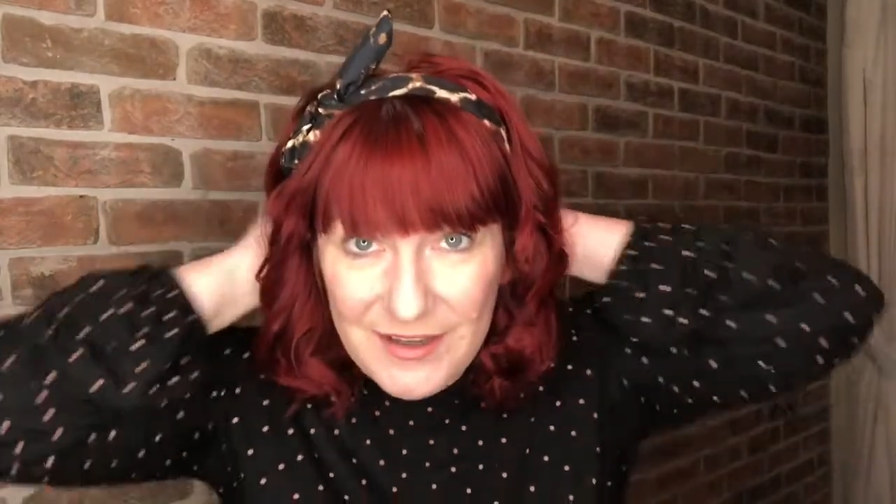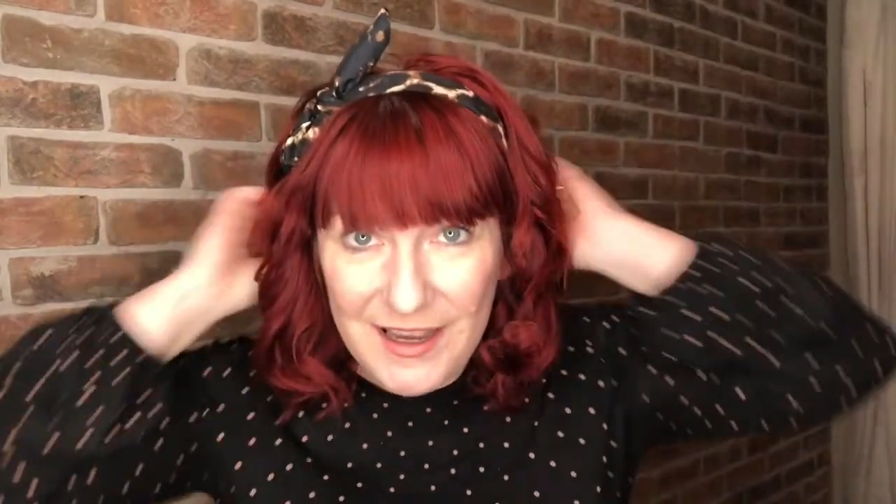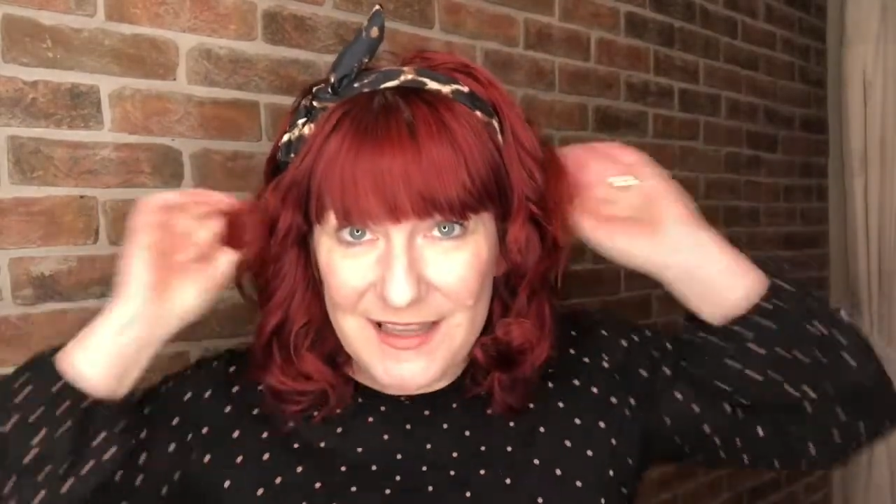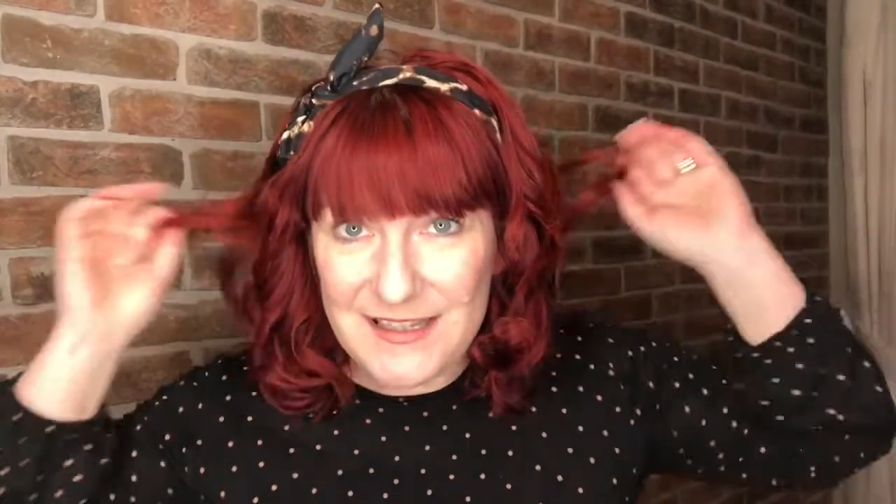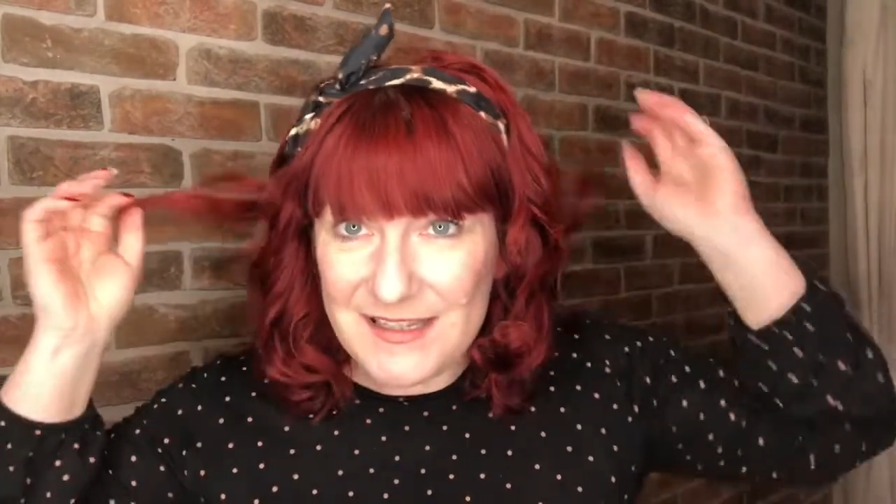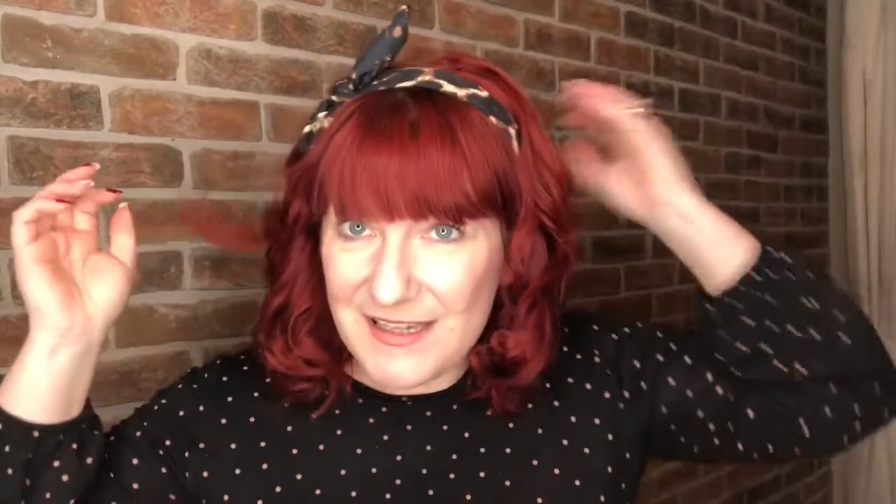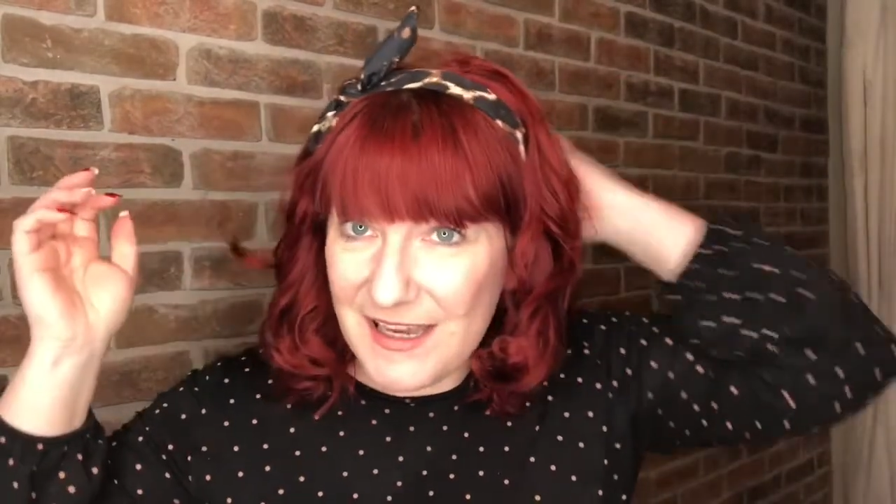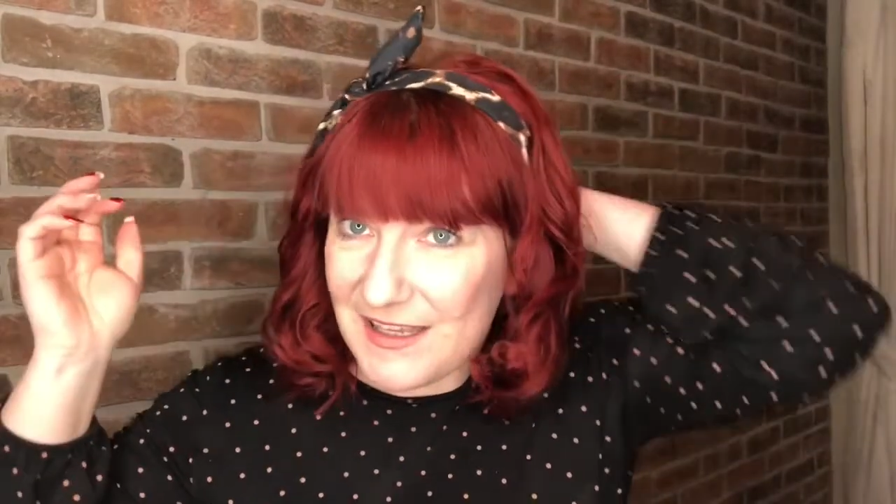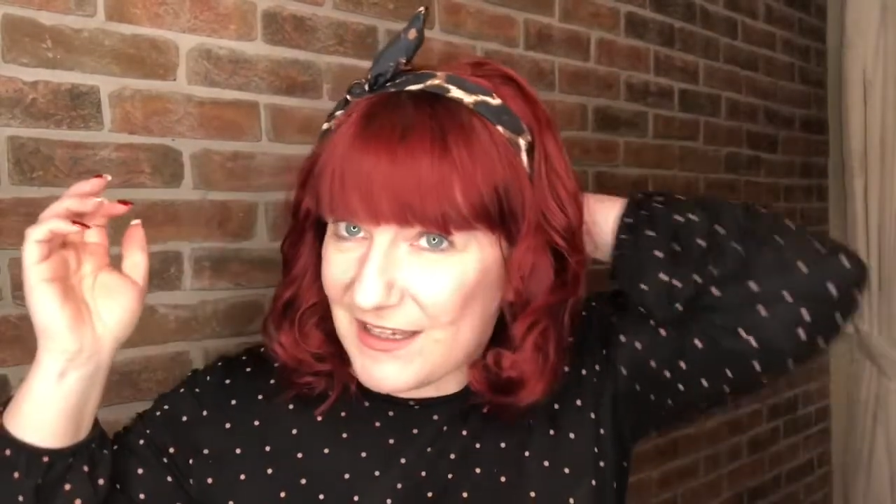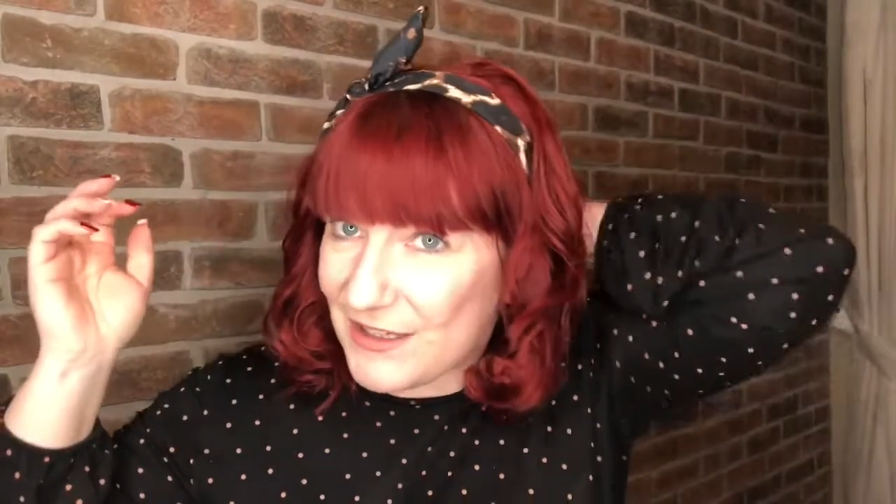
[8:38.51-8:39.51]
as I say,
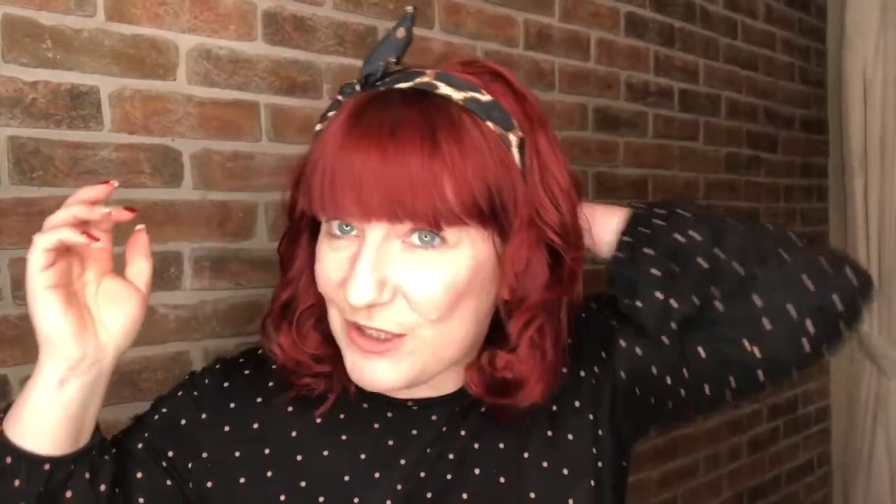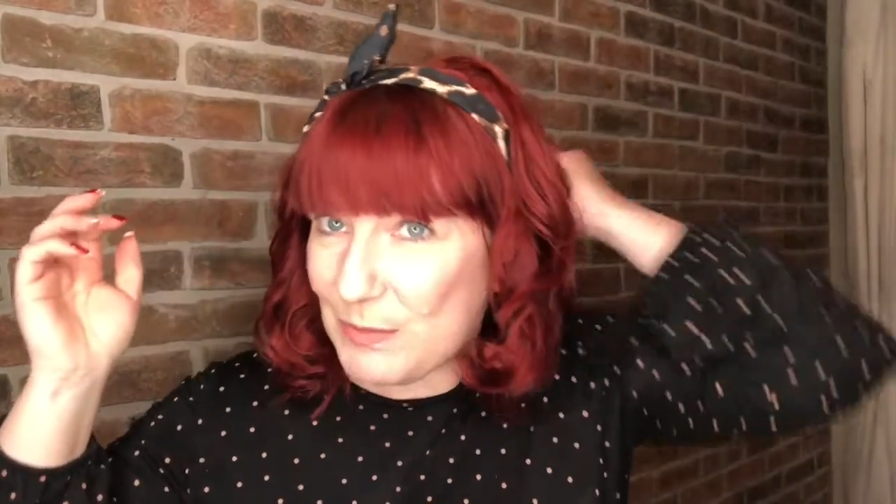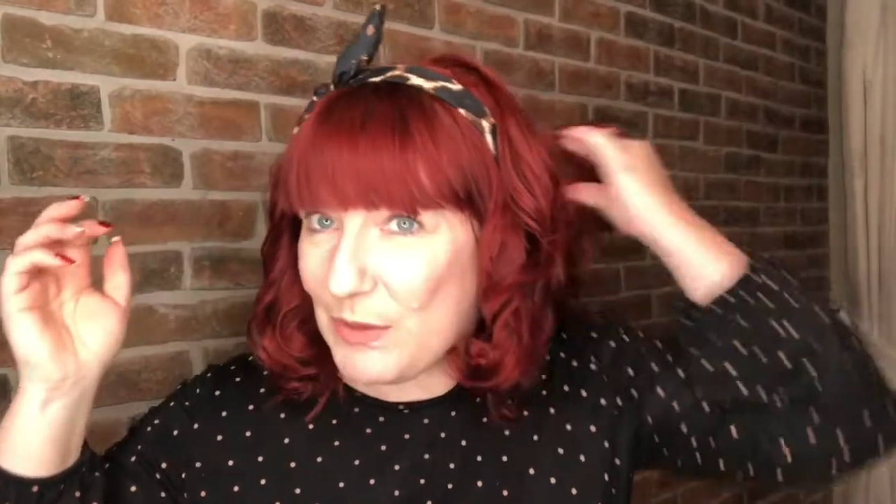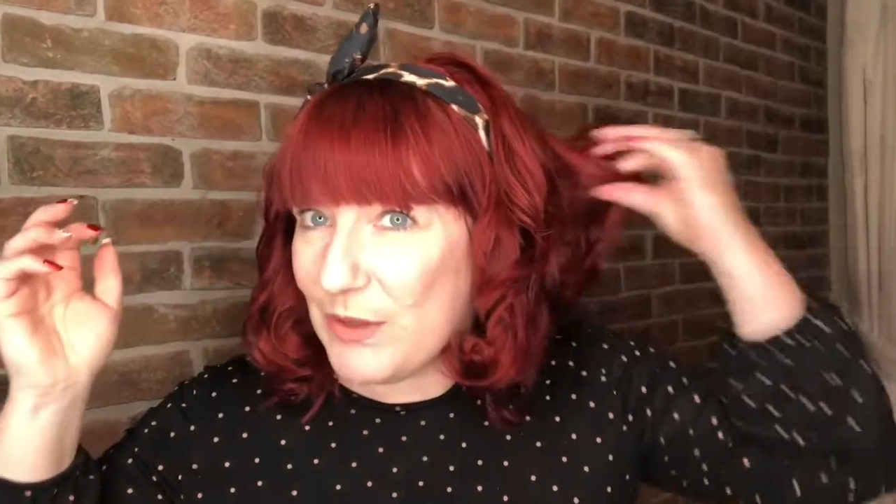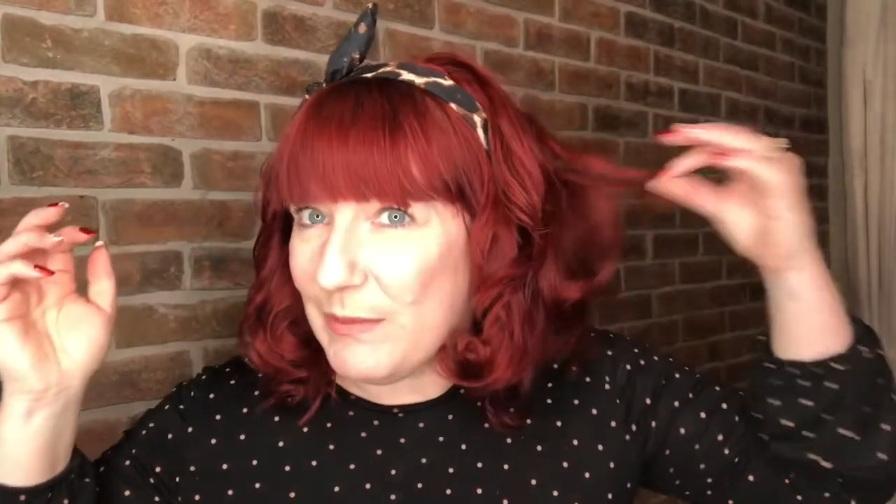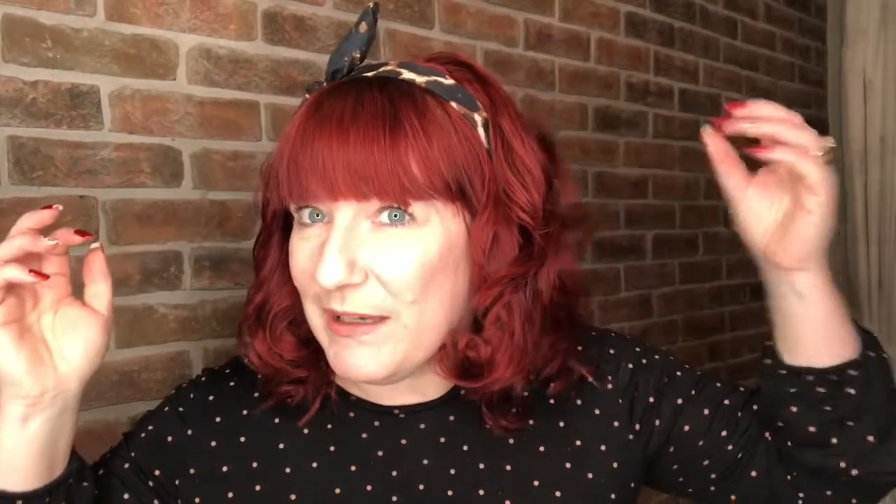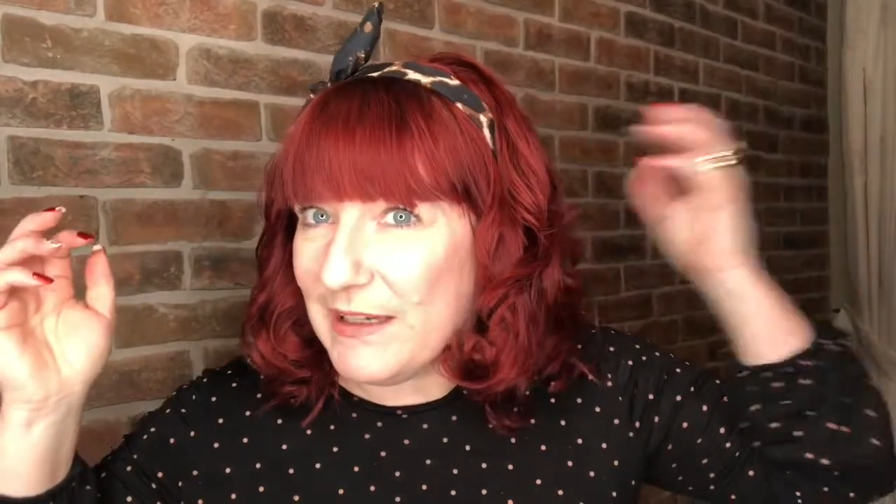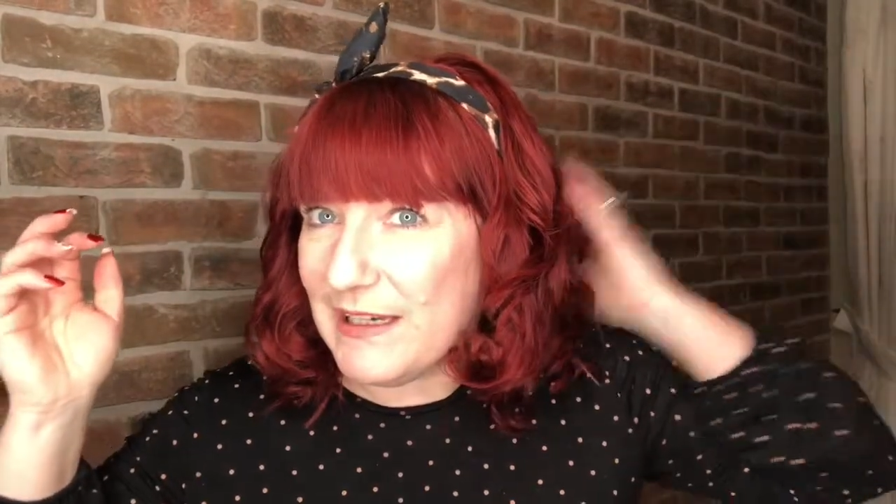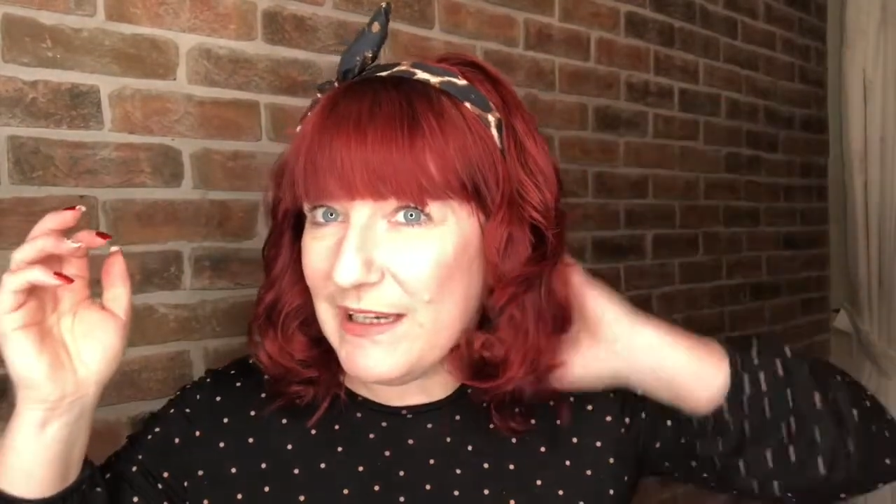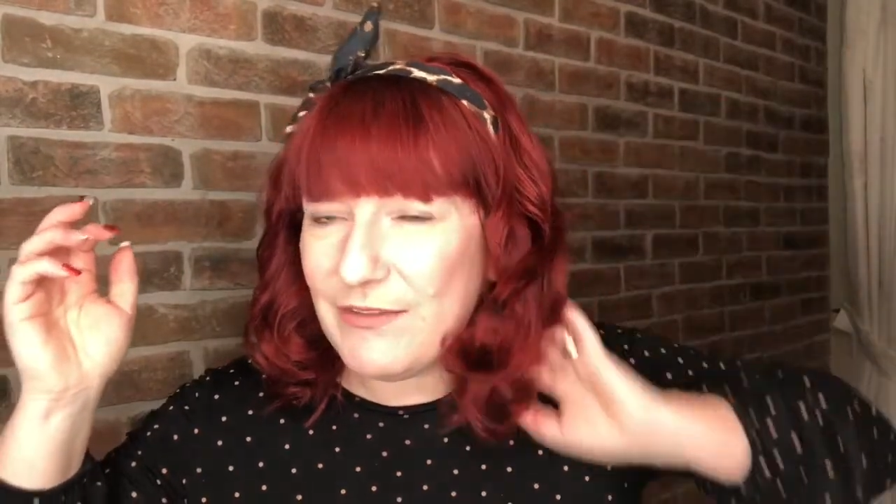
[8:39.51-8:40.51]
you can just put them in,
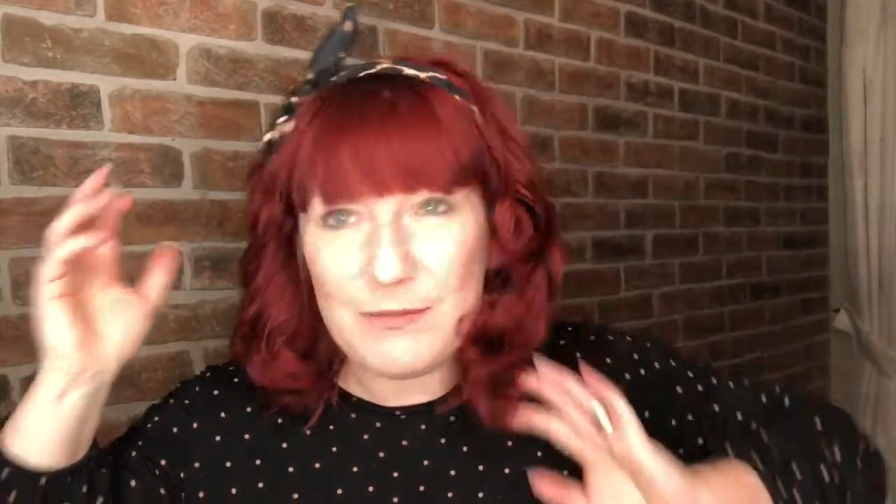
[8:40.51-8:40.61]
leave them,